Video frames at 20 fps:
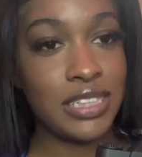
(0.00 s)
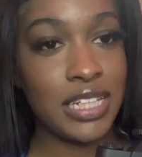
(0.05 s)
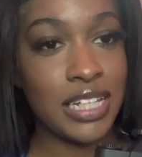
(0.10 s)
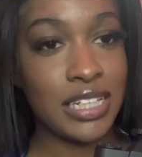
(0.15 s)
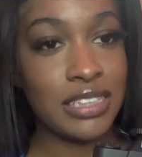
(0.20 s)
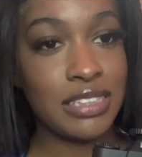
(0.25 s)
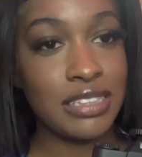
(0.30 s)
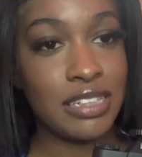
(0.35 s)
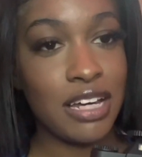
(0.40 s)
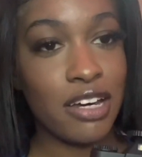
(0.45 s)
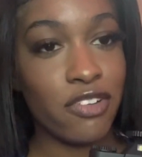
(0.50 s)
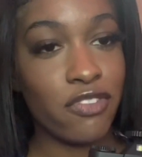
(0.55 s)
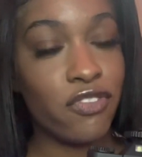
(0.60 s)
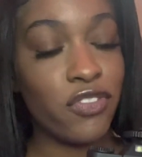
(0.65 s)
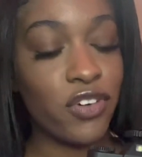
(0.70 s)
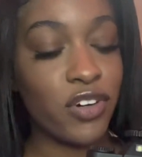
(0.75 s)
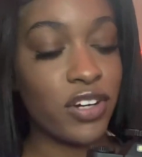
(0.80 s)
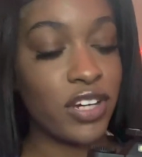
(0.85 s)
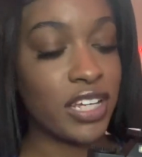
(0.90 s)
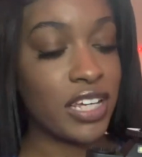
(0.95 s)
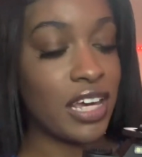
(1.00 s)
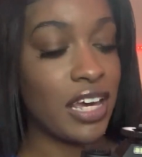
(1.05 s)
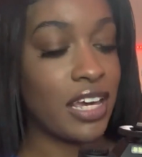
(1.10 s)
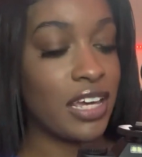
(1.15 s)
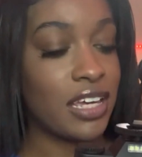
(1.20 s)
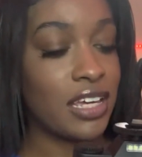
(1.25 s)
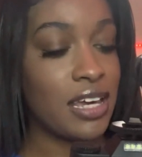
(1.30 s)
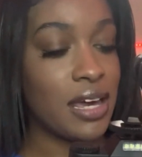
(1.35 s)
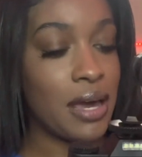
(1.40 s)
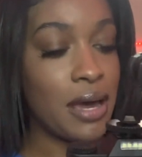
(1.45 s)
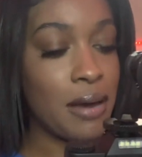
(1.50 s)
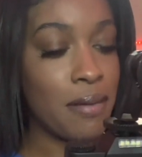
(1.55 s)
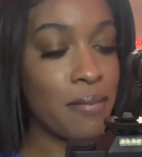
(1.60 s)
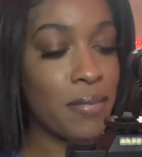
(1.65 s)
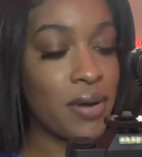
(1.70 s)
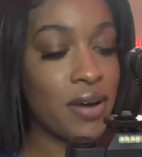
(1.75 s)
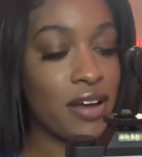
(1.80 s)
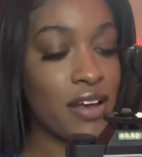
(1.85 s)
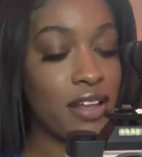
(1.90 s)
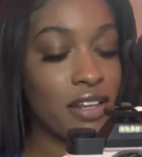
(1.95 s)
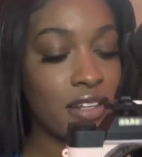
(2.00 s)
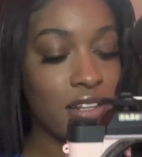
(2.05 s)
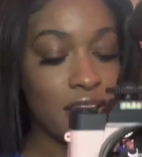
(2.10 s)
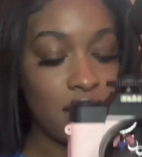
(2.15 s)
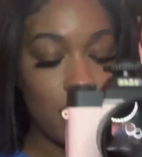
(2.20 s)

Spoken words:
TikTok 4K camera.